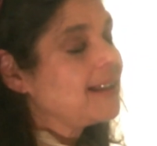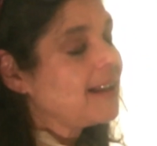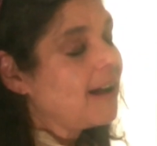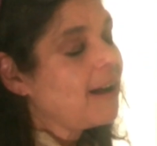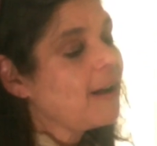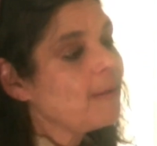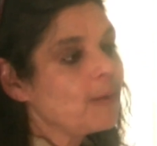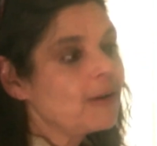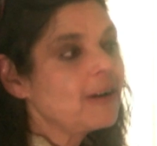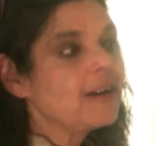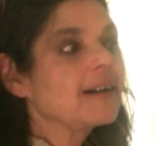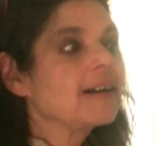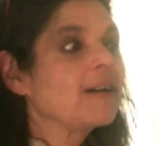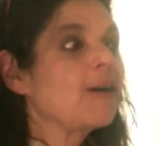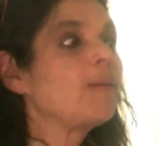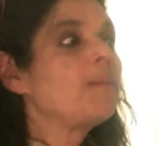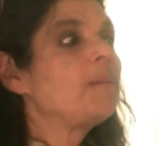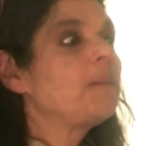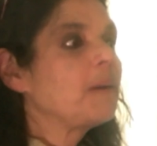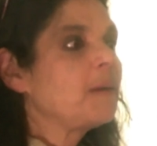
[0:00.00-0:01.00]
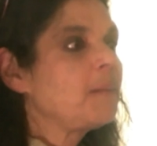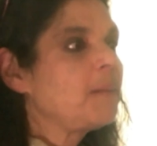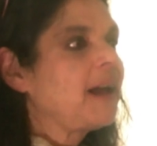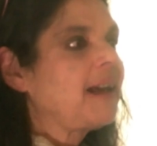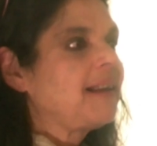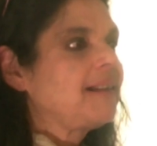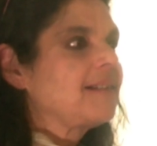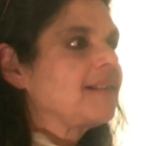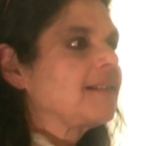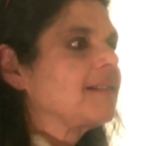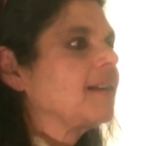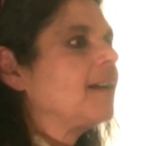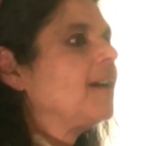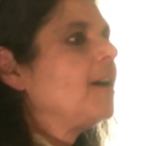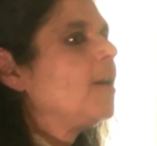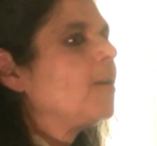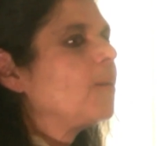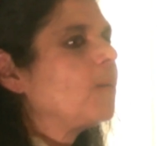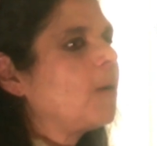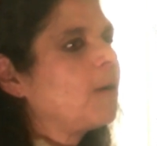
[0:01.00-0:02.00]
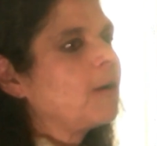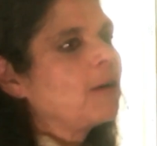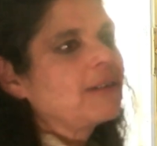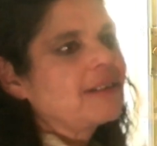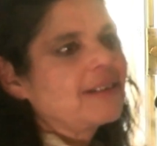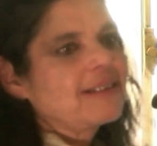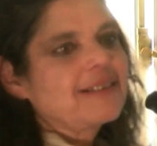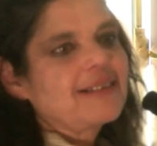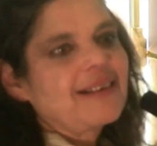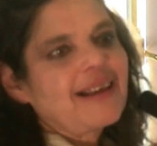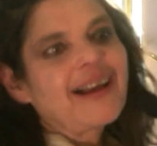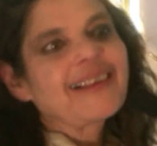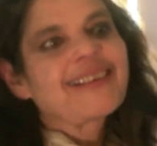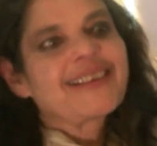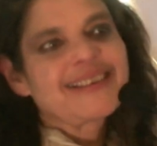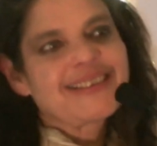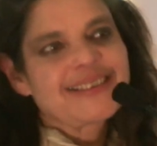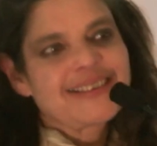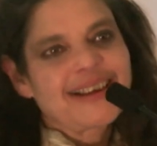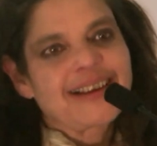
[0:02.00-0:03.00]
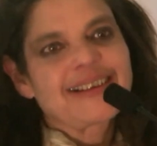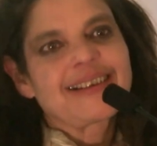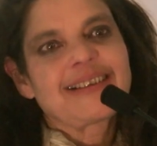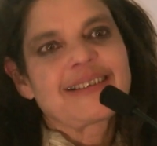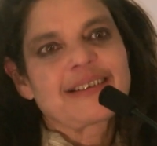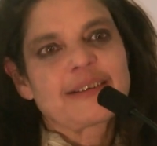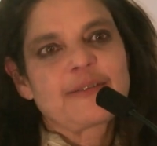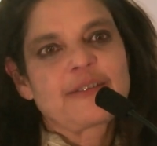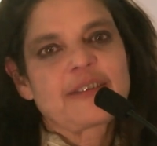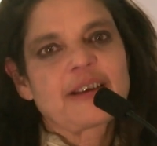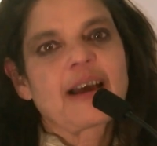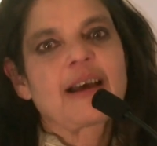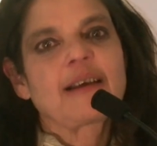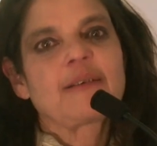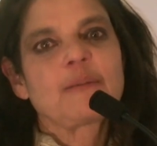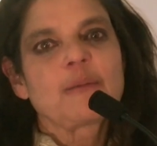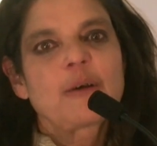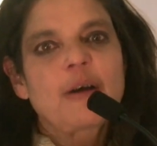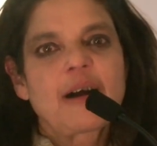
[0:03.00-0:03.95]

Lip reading: our work complements what other studies have done,